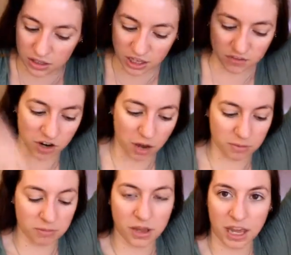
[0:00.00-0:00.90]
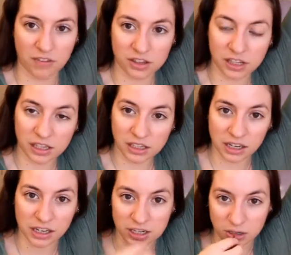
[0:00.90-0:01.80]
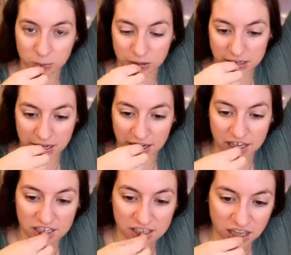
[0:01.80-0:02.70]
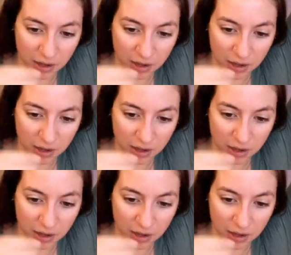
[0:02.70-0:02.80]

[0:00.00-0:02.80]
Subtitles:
They've not been behaving lately and I don't appreciate it.